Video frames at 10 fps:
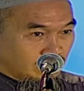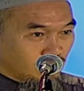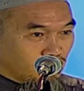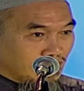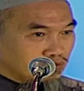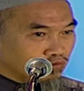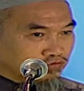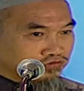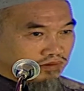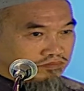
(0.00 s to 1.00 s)
When you
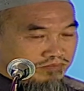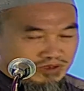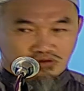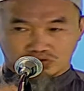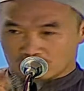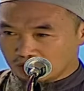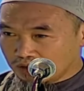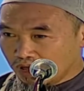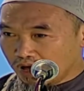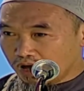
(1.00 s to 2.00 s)
submit to
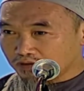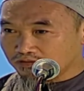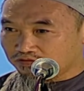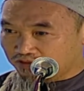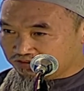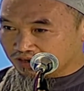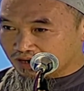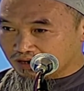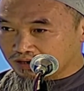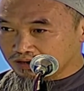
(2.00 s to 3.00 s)
Allah
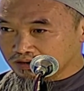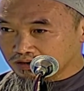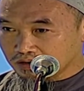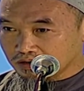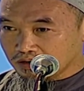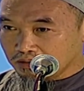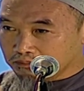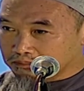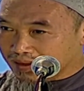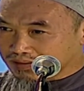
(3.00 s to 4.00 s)
physically,
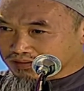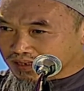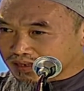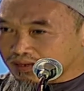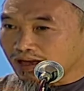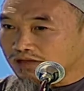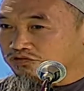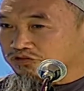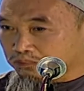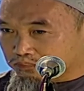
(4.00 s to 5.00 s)
mentally and
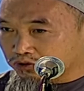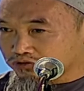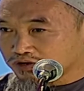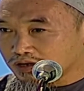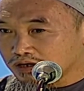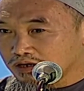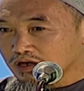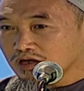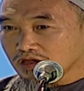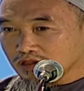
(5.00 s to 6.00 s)
spiritually,
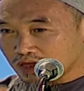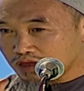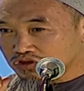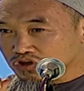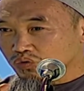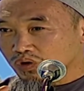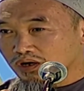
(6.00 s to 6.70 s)
then you will